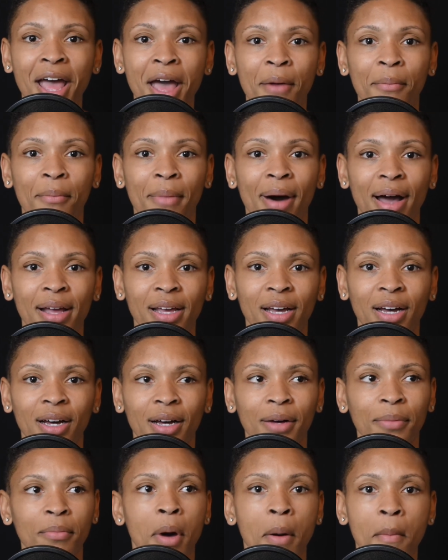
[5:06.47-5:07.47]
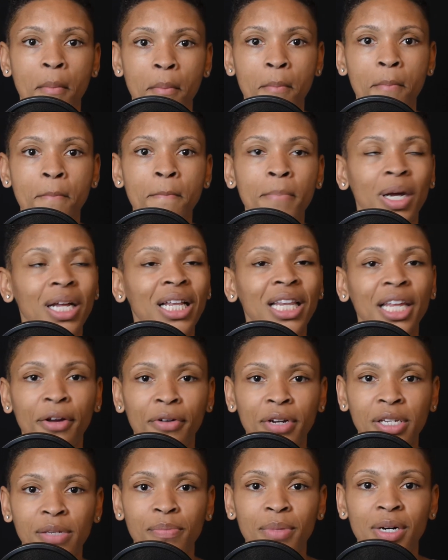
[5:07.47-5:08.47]
my clear
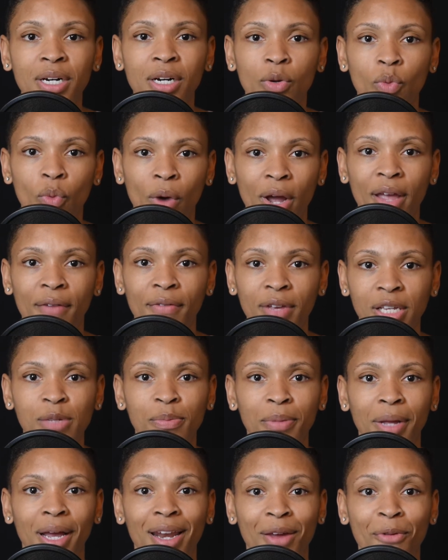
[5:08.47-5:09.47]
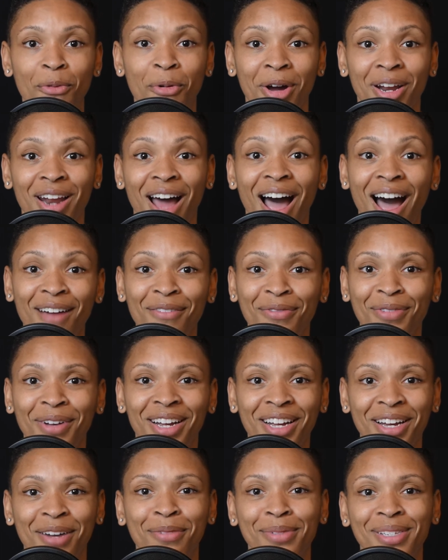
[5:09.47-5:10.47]
as mud way of explaining what I've
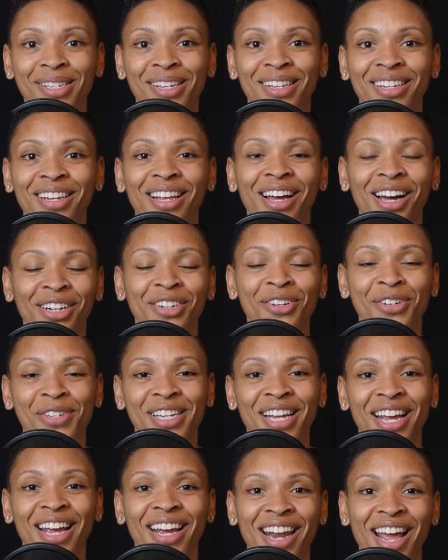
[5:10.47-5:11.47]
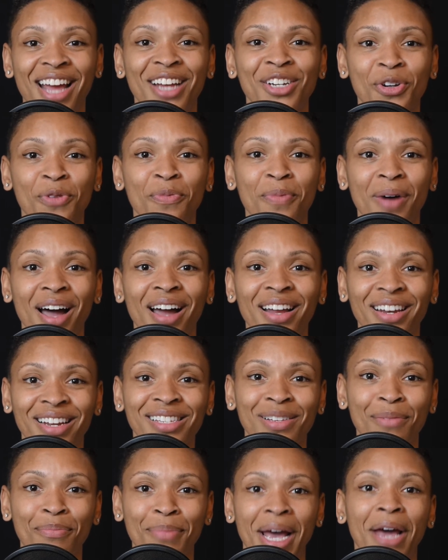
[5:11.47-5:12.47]
come to understand as your mind is
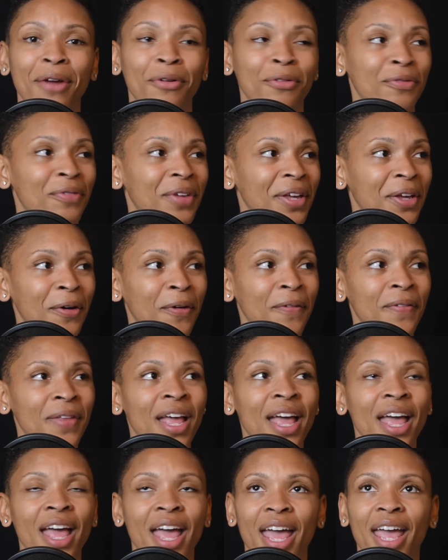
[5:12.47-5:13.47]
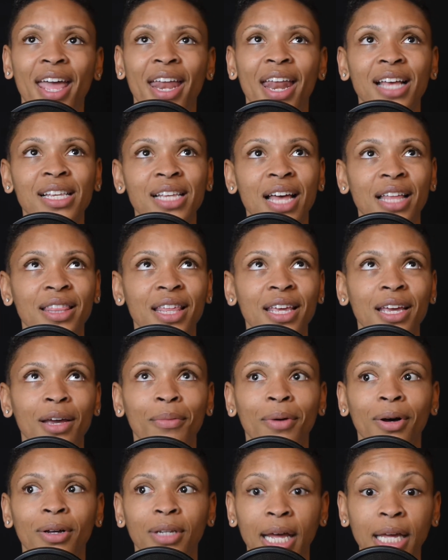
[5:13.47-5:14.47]
a battlefield. And as I think
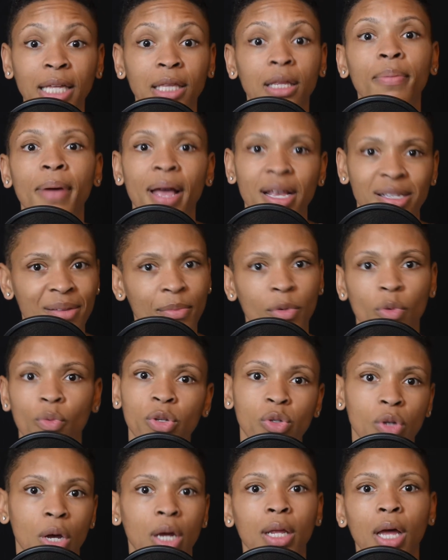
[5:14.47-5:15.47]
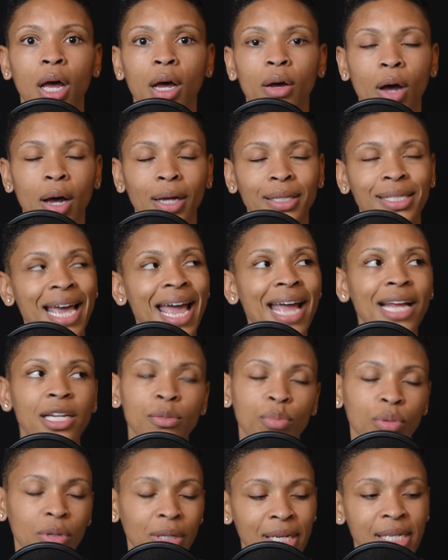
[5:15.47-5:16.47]
about like the past couple of weeks, a
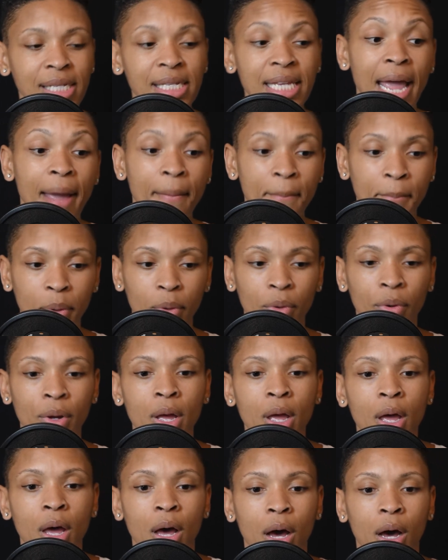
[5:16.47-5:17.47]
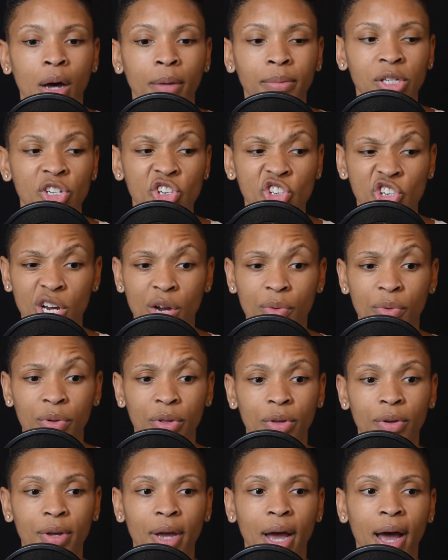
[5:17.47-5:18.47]
tangible example to share with
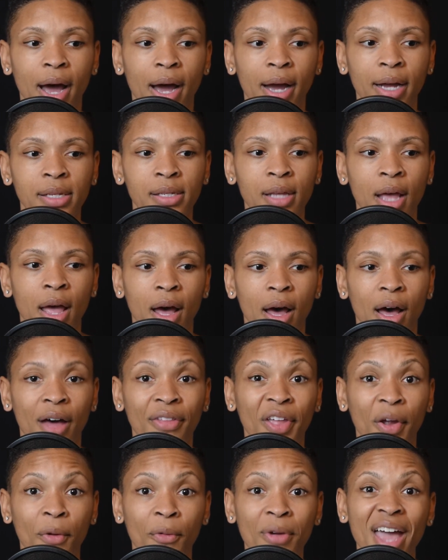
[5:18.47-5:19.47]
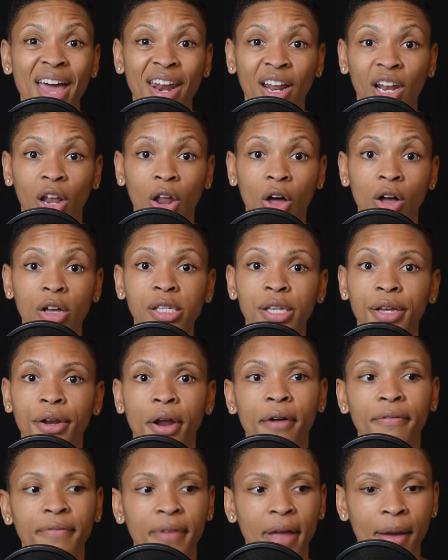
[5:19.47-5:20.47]
you guys, we had a loss in
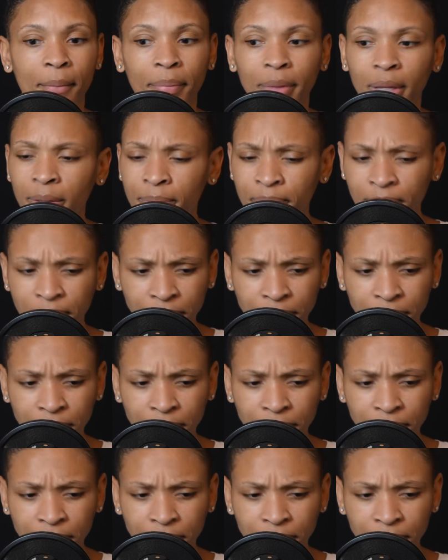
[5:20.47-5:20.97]
our family